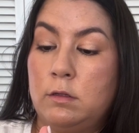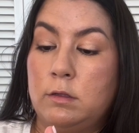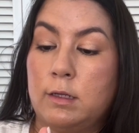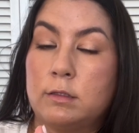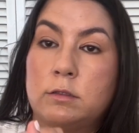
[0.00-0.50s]

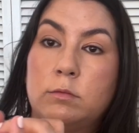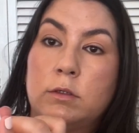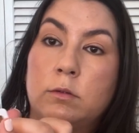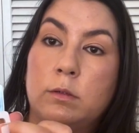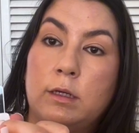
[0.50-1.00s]
Next we're
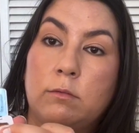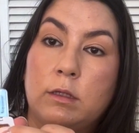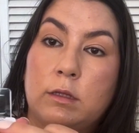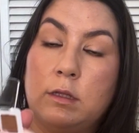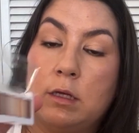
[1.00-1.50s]
going
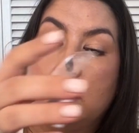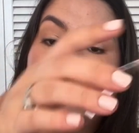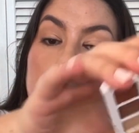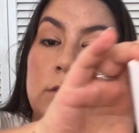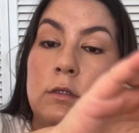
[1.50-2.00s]
with
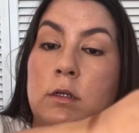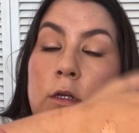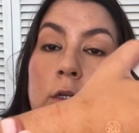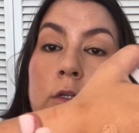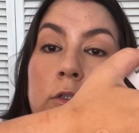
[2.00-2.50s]
this
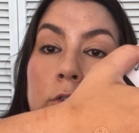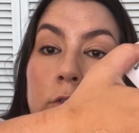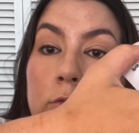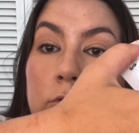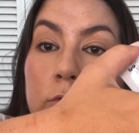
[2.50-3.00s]

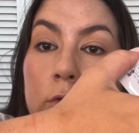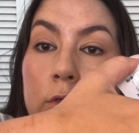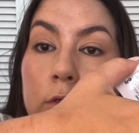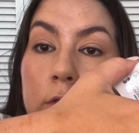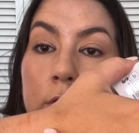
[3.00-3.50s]

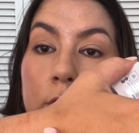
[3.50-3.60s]
neutral